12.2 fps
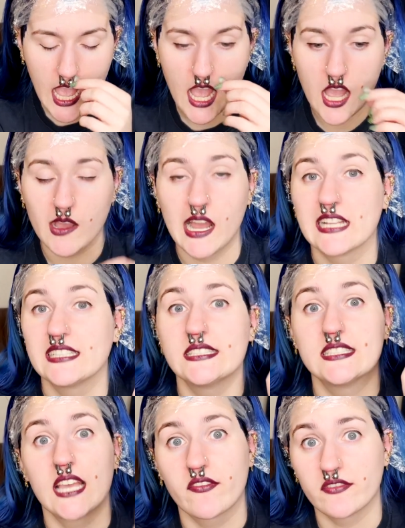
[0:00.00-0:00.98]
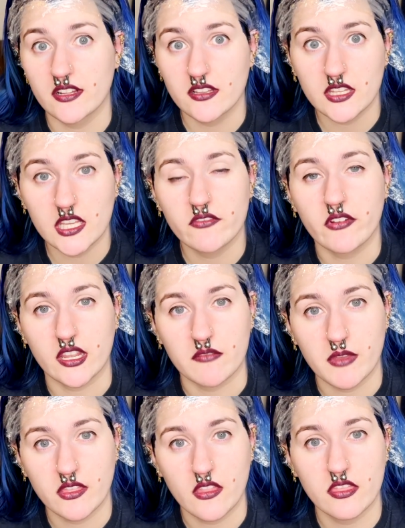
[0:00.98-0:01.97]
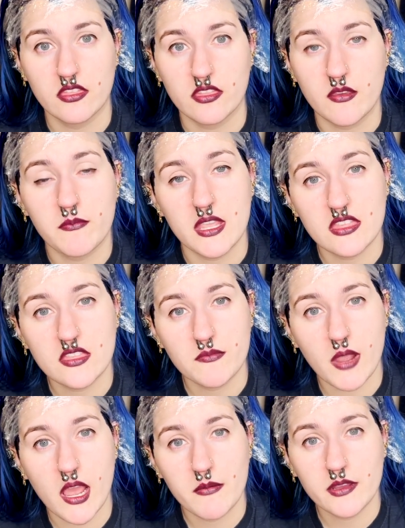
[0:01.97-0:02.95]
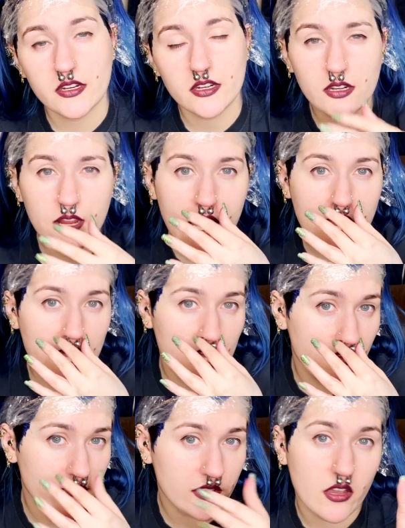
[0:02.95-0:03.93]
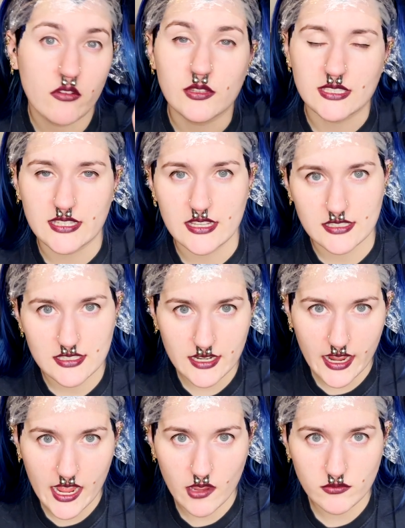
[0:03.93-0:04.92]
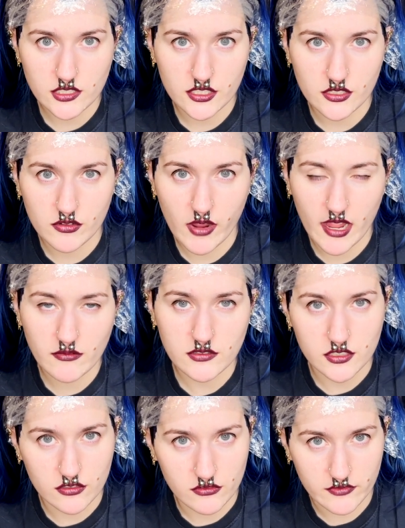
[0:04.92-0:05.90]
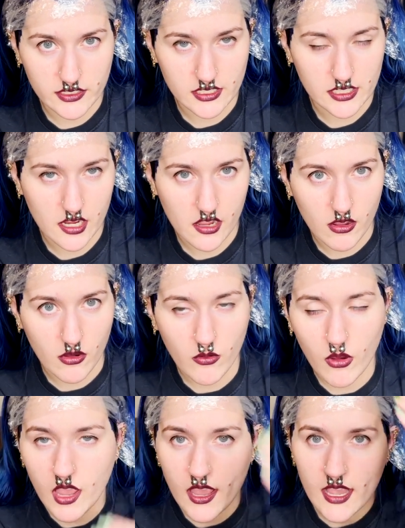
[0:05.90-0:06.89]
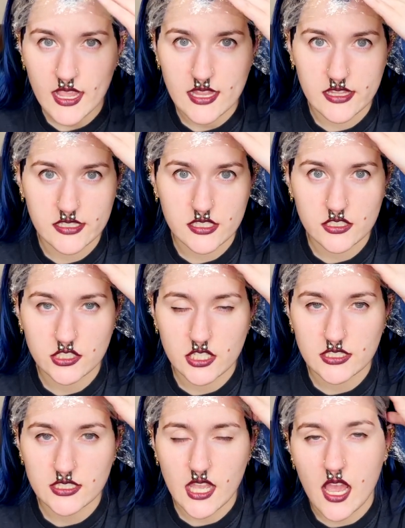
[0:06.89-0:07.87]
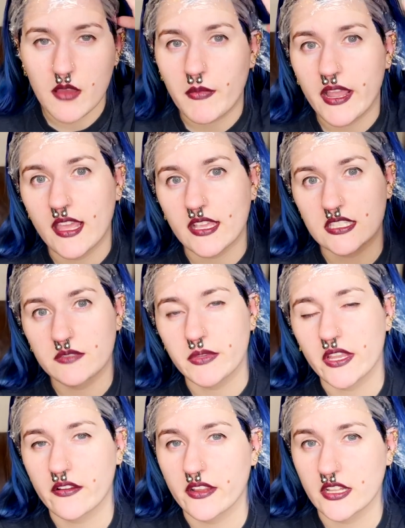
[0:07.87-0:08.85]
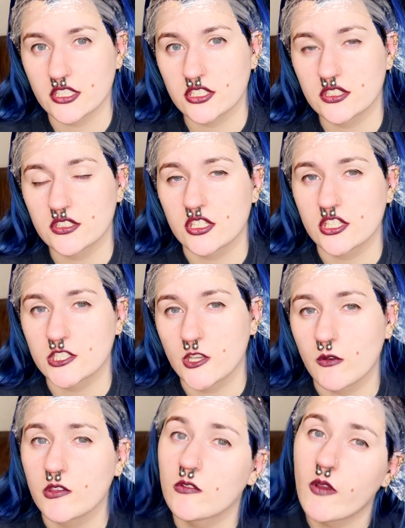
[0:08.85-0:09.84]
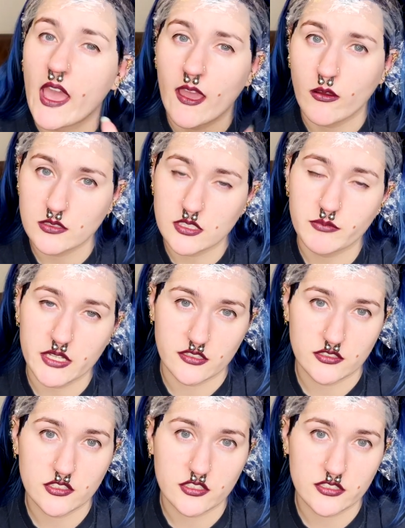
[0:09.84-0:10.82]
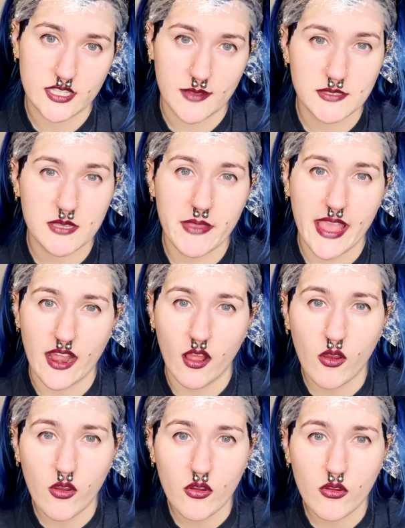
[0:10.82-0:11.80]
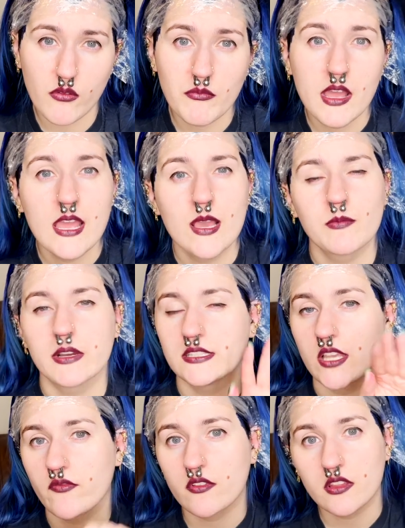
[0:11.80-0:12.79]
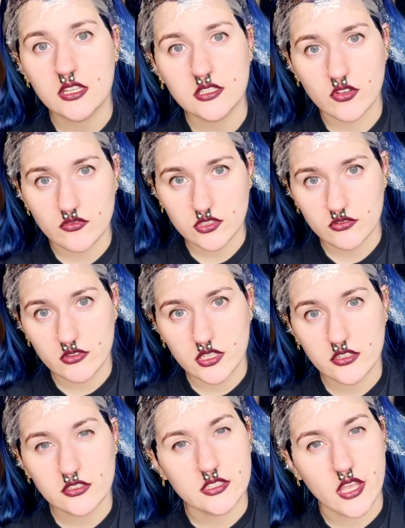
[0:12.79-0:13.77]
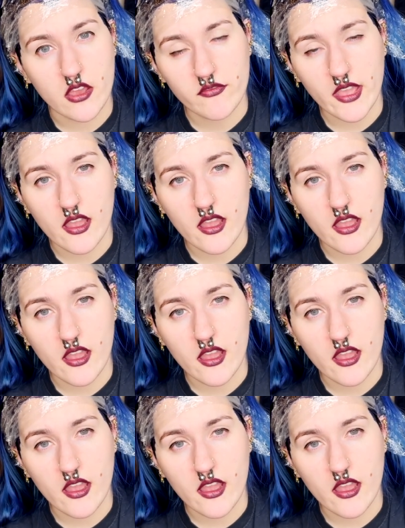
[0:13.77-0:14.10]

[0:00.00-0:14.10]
Uh, I definitely recommend the meat thermometer, even though this isn't a how-to how-to video. This is just uh, my experience to show you how to pierce your septum at home, but definitely don't do it yourself at